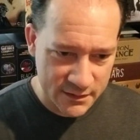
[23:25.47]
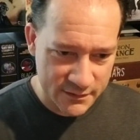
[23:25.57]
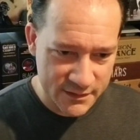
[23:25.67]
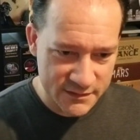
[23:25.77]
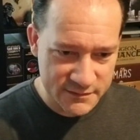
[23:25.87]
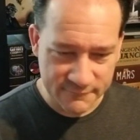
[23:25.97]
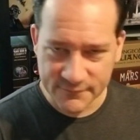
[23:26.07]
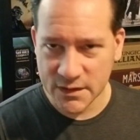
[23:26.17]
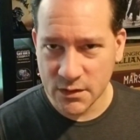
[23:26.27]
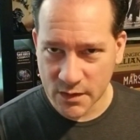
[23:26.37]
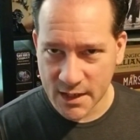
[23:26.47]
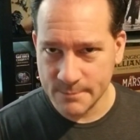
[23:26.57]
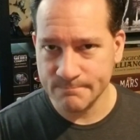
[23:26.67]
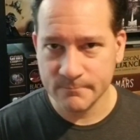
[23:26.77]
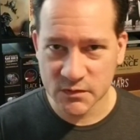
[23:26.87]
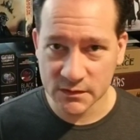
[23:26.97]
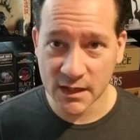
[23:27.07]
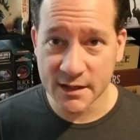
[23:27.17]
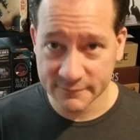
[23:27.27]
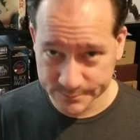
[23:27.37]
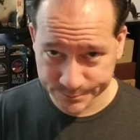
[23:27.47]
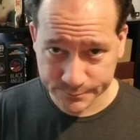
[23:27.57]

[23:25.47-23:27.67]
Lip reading: this video game to life